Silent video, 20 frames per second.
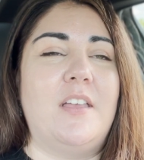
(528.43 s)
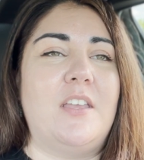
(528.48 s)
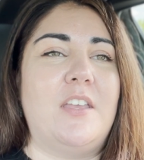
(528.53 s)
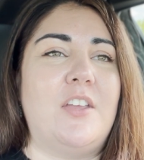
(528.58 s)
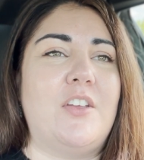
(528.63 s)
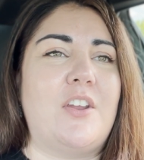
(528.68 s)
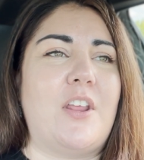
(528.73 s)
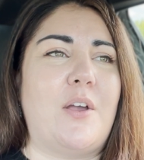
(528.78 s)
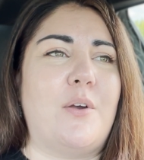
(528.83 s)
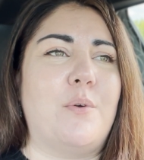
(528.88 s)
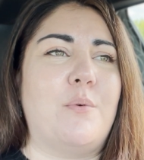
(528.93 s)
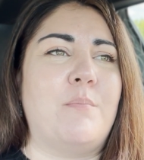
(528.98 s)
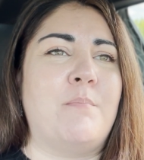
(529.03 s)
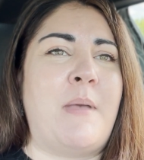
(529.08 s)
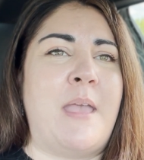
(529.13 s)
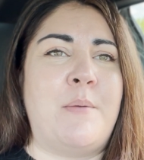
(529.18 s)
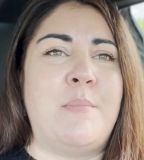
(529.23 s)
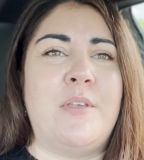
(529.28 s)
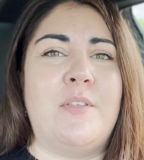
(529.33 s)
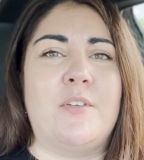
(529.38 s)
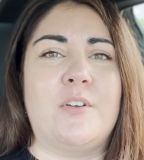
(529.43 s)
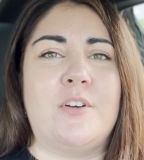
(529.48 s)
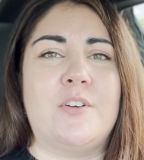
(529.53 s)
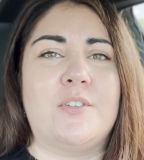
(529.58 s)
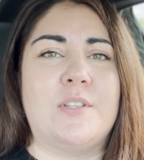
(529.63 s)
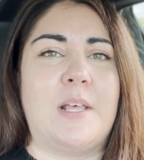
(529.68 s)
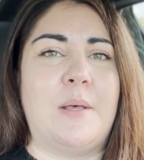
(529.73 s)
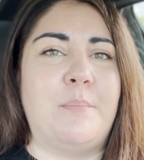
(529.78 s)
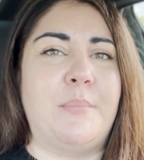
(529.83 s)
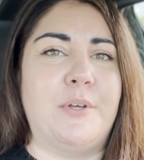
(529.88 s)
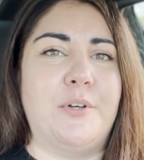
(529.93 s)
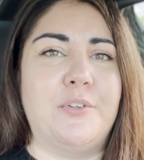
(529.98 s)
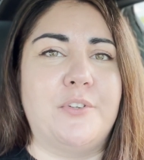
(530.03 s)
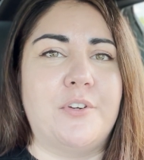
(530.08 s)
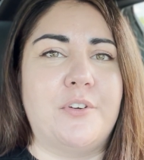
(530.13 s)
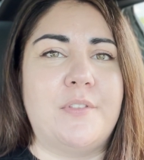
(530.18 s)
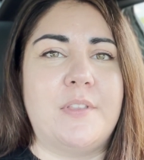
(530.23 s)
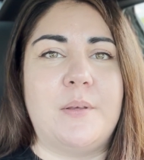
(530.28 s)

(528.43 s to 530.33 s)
You know, maybe there's a builder